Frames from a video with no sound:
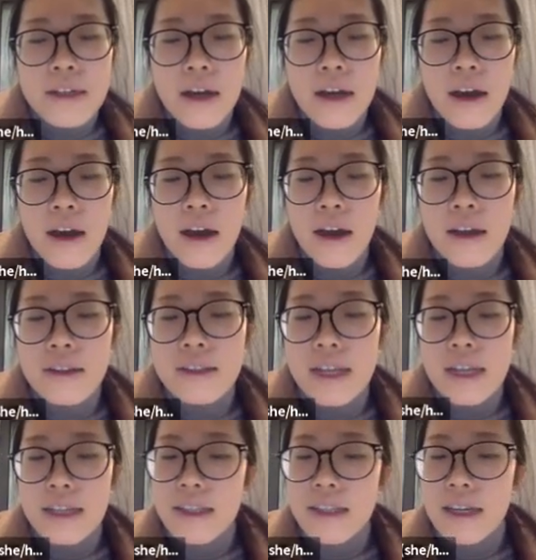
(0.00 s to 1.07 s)

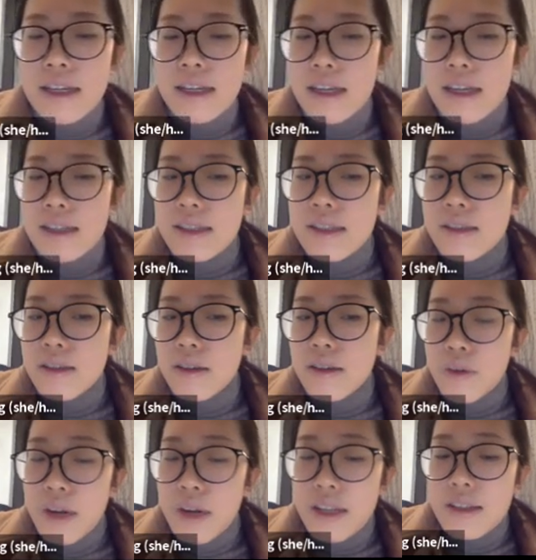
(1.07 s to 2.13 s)
That's like its
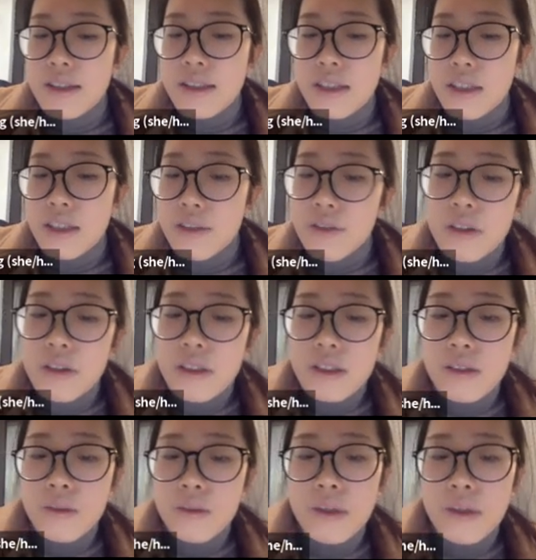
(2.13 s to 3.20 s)
greatest
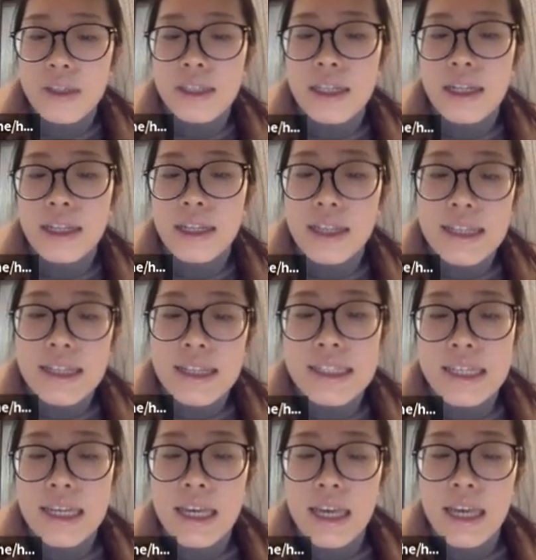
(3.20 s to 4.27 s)
difference with the
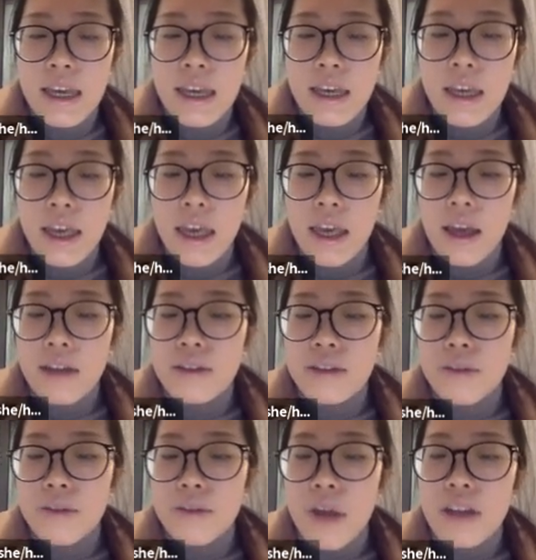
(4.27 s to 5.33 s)
list. And
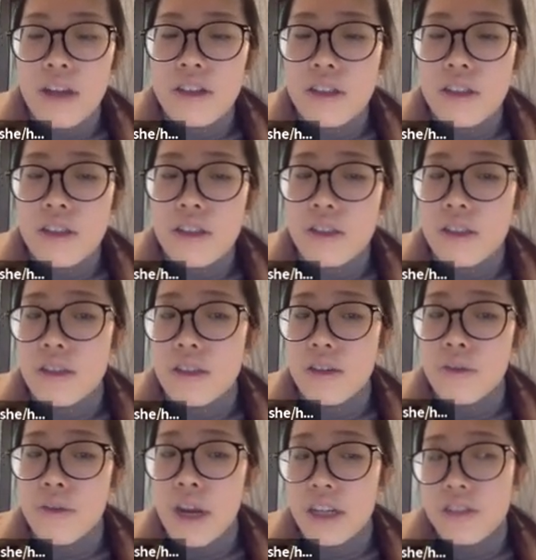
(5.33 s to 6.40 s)
the range is just a
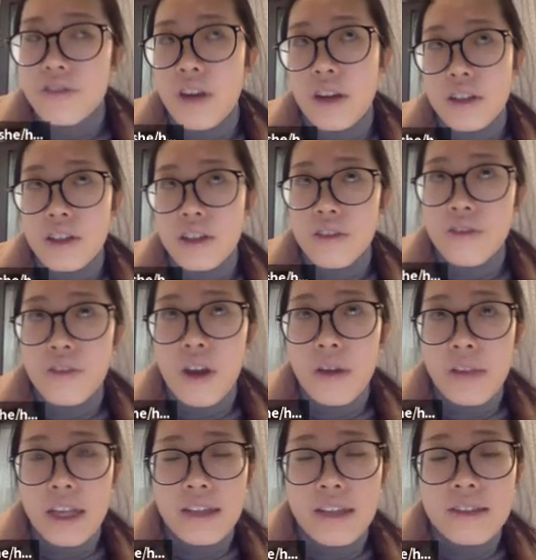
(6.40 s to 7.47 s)
range function from
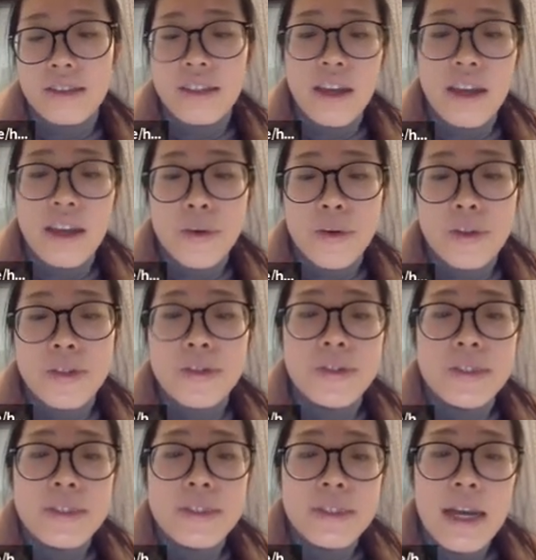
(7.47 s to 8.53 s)
like 0 to
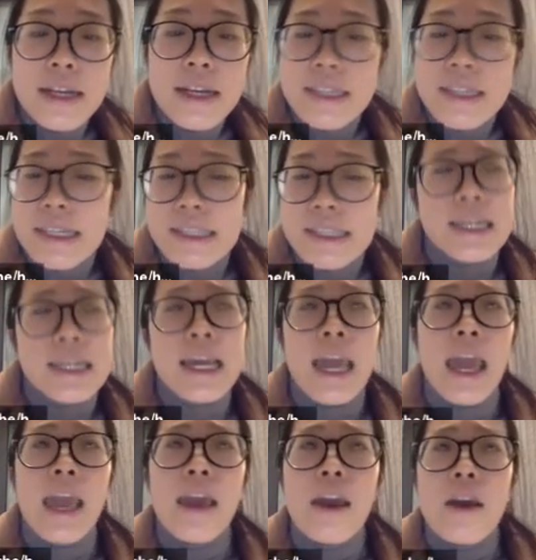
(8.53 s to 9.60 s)

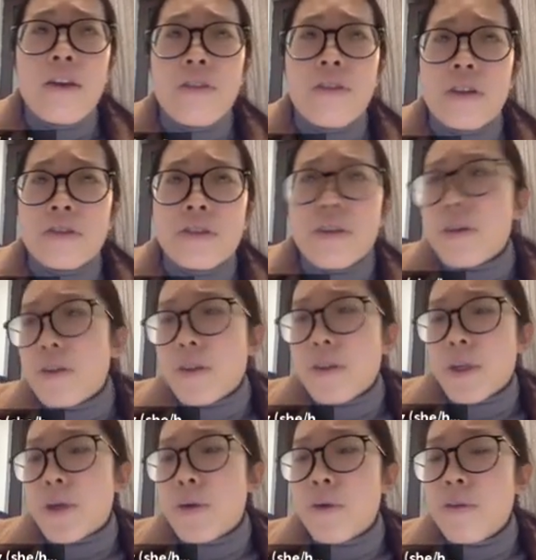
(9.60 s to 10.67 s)
60, from 2
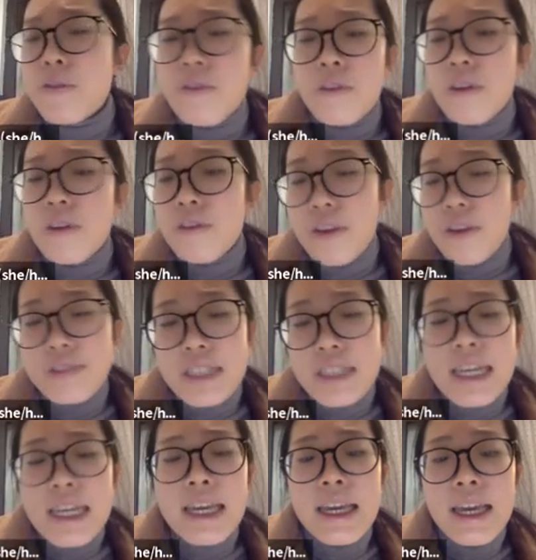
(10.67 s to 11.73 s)
to
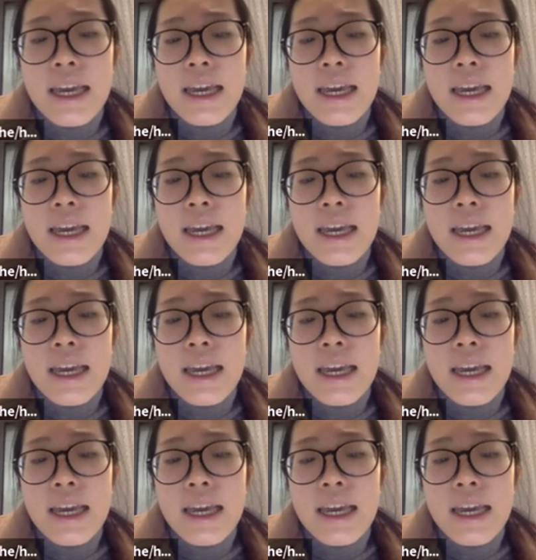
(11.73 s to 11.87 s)
50.